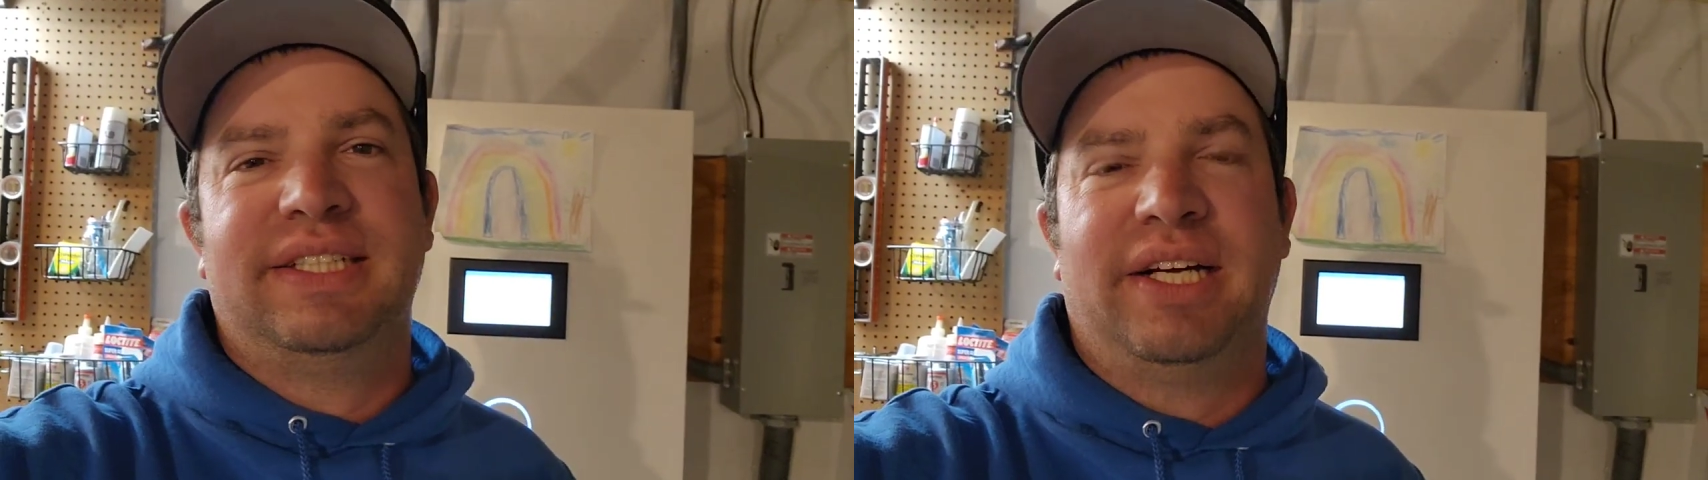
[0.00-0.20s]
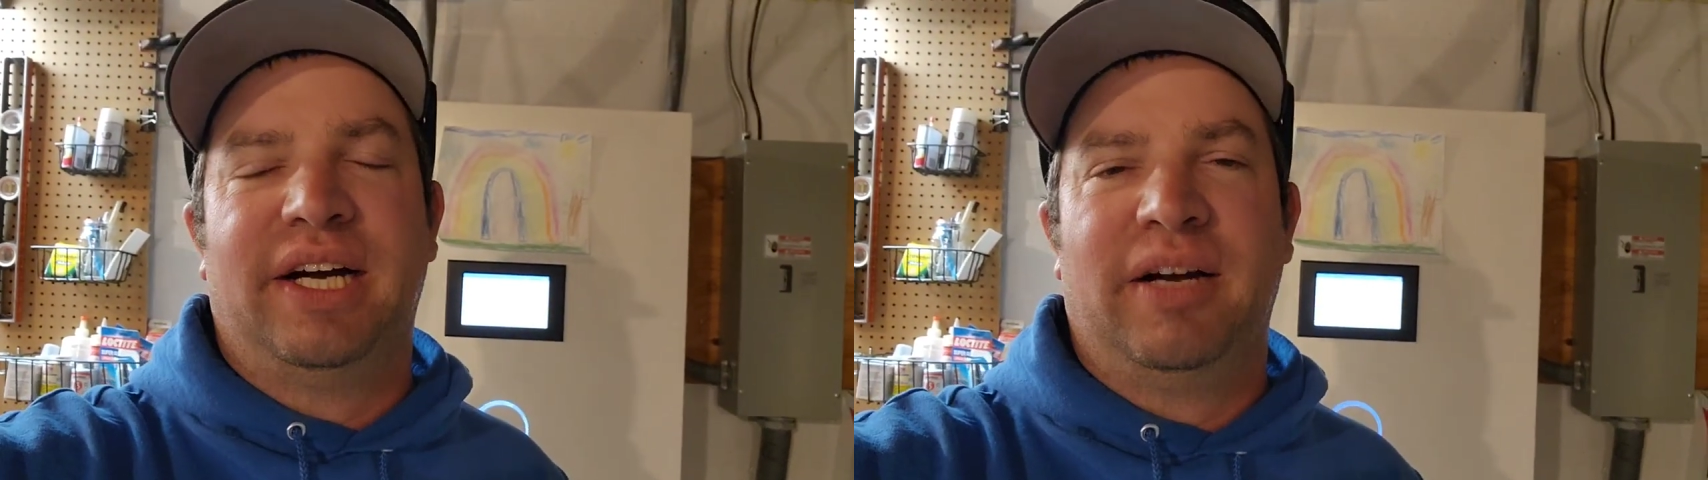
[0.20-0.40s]

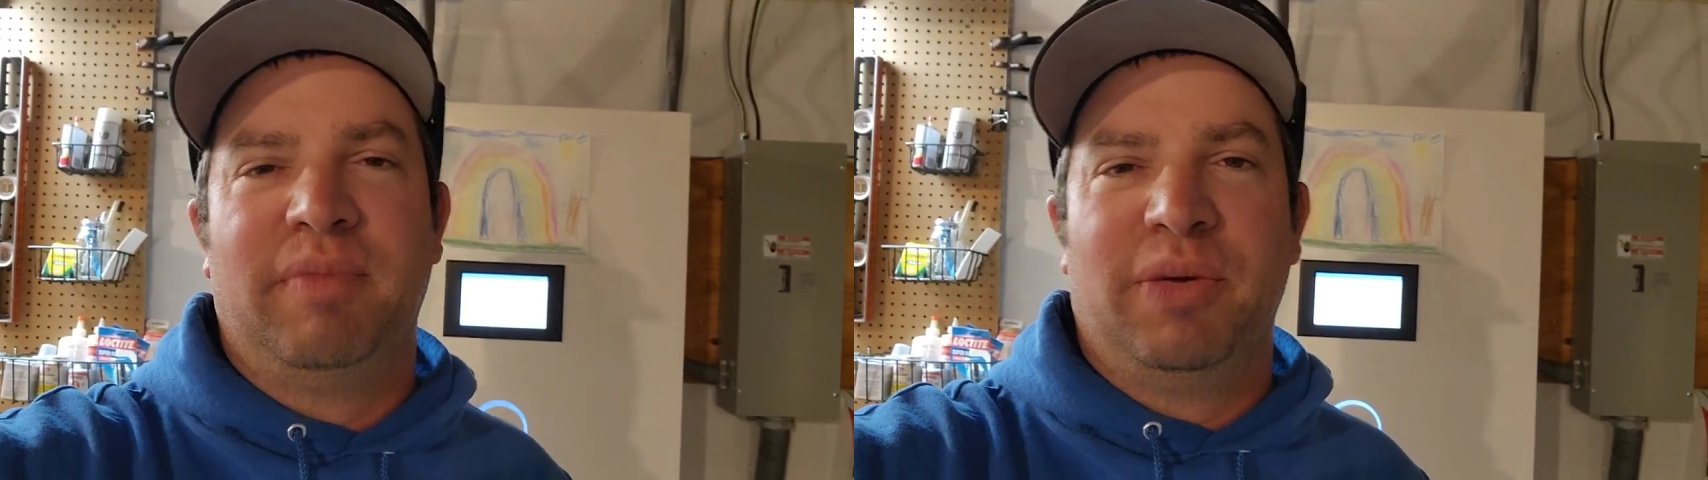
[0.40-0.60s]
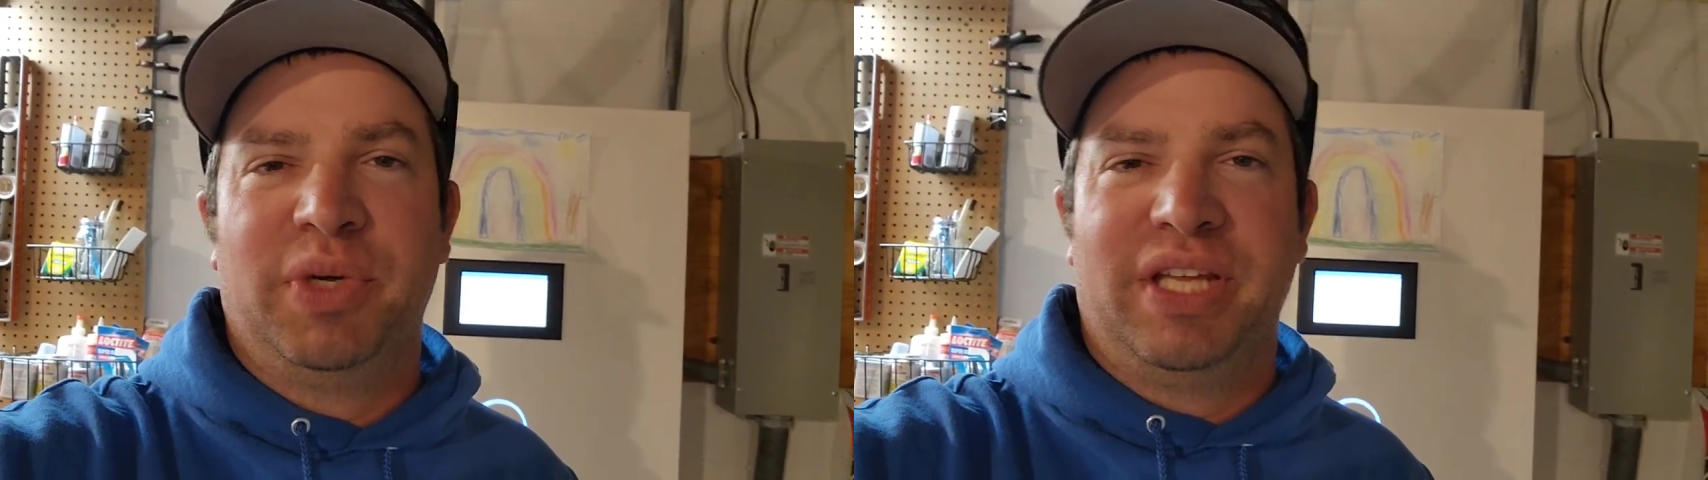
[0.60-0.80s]
Um,
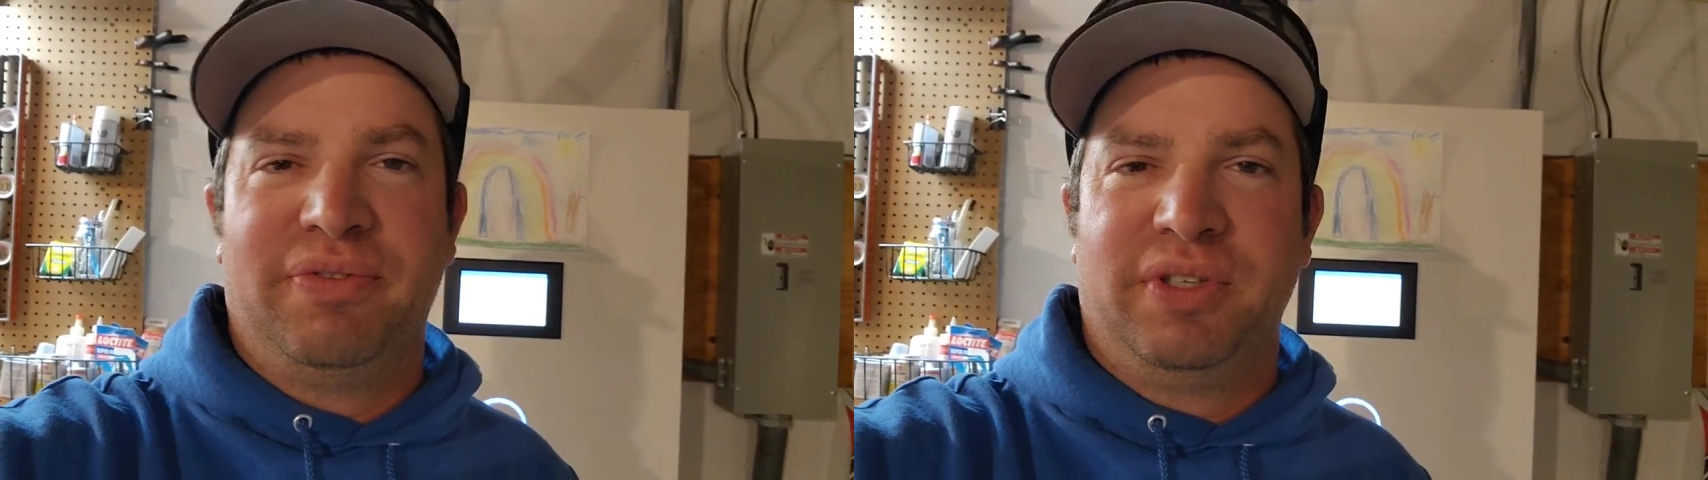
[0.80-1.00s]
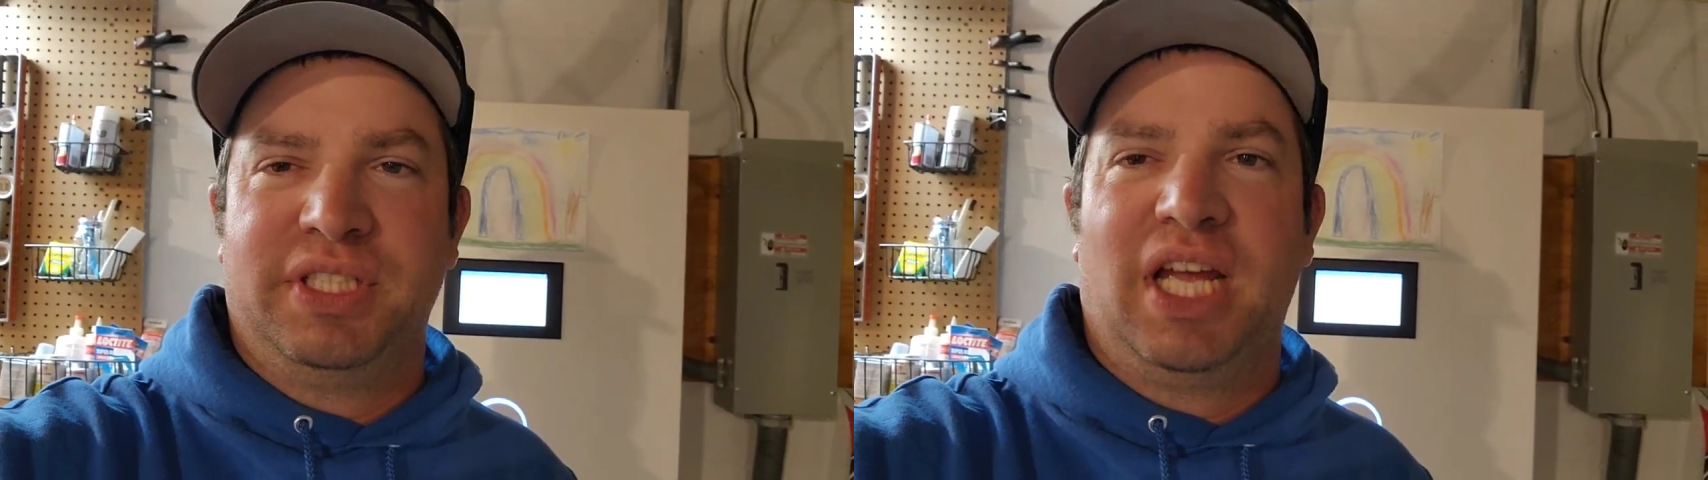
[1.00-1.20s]
and when they
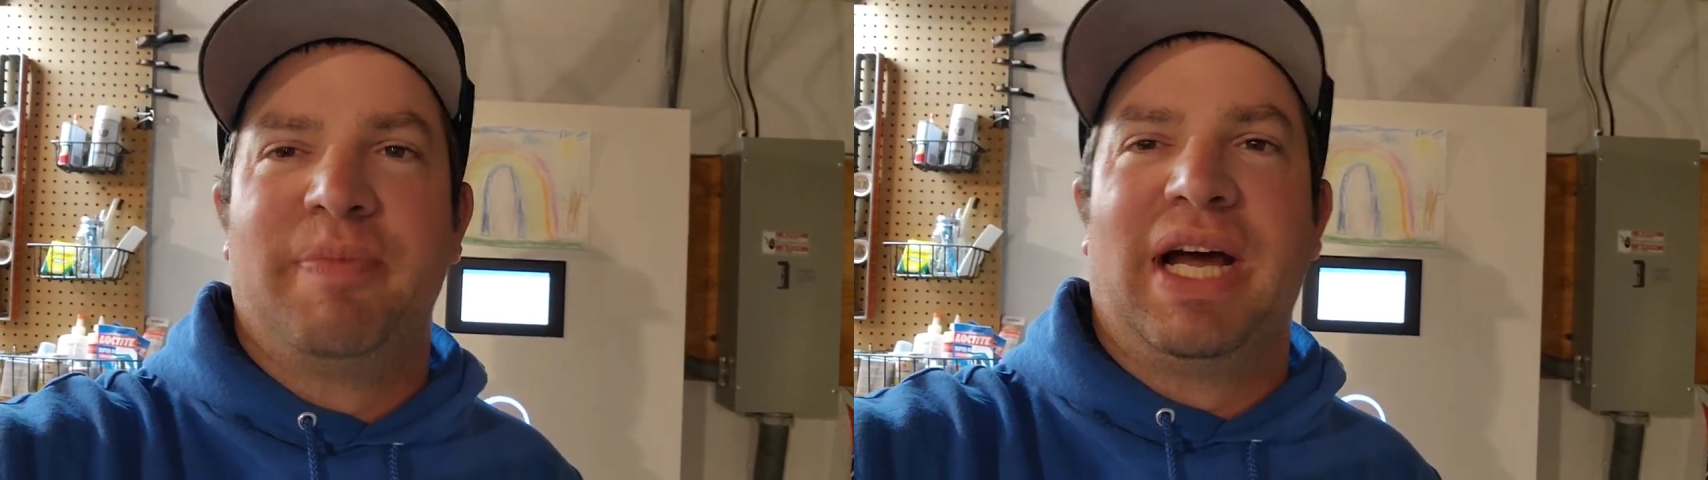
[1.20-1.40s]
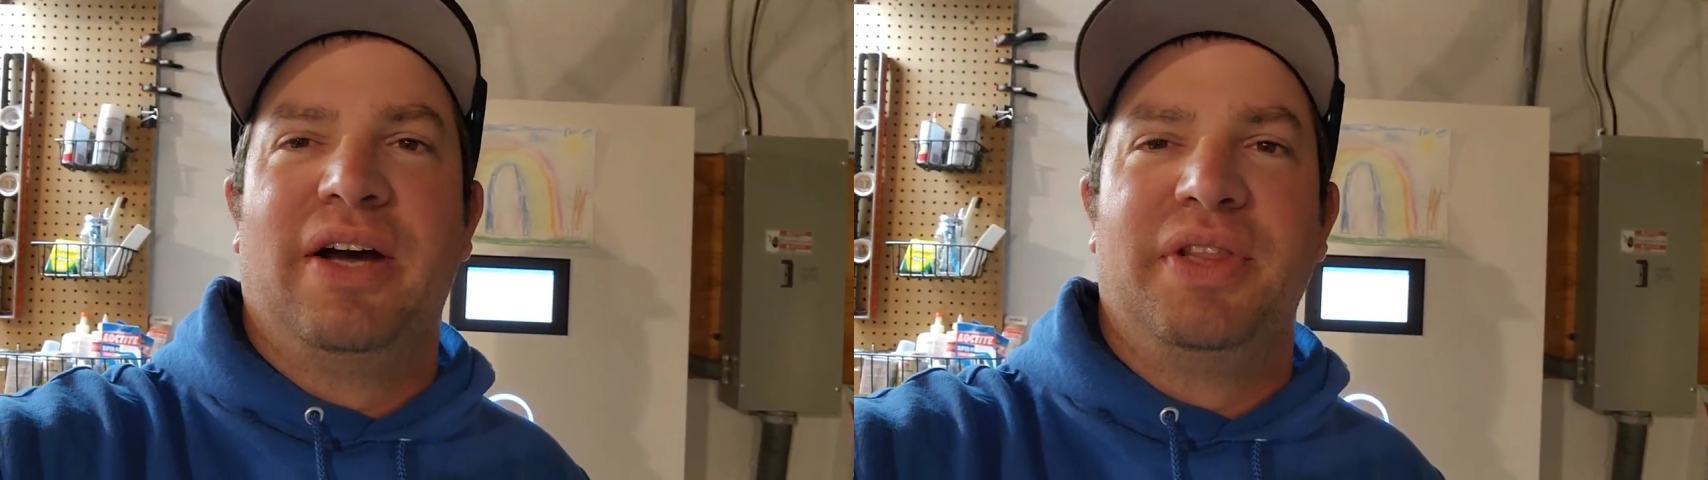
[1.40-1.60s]
first
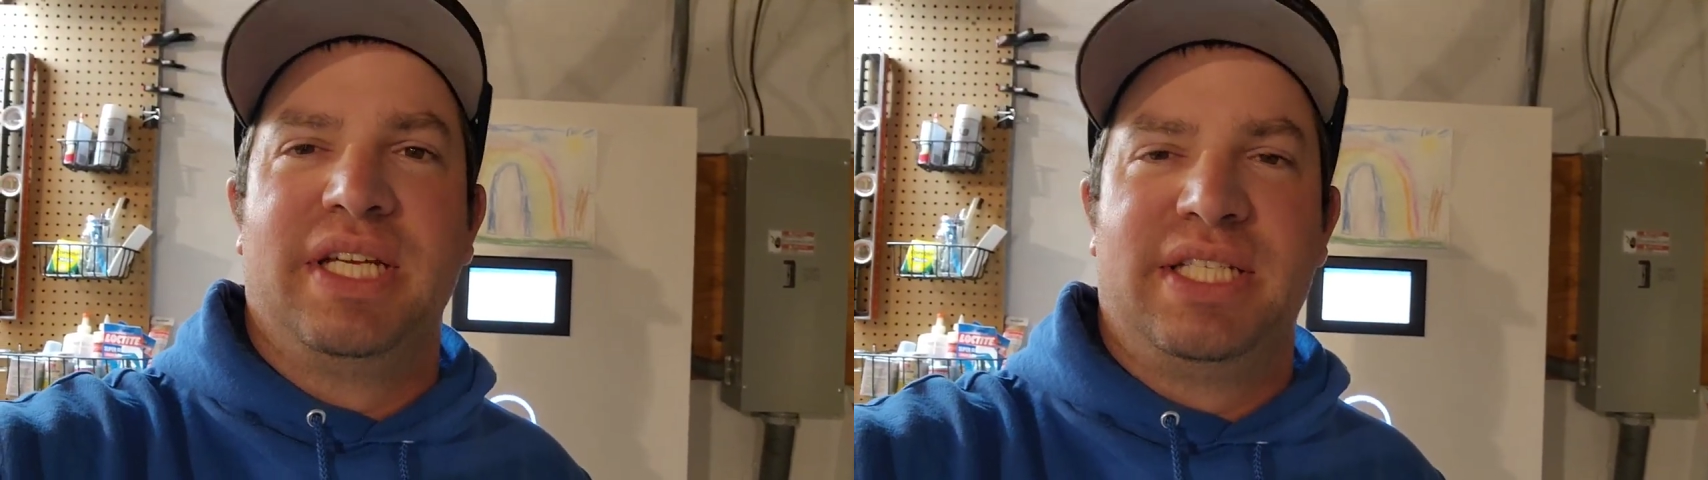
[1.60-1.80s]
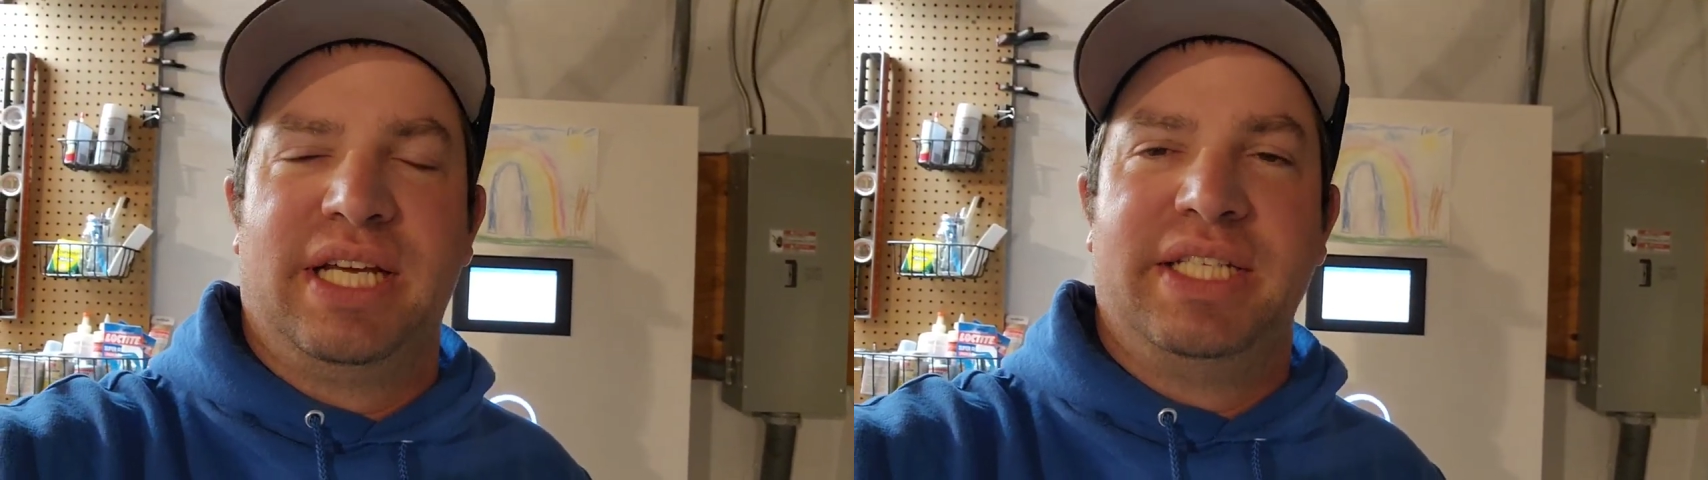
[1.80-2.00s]
came out, they said,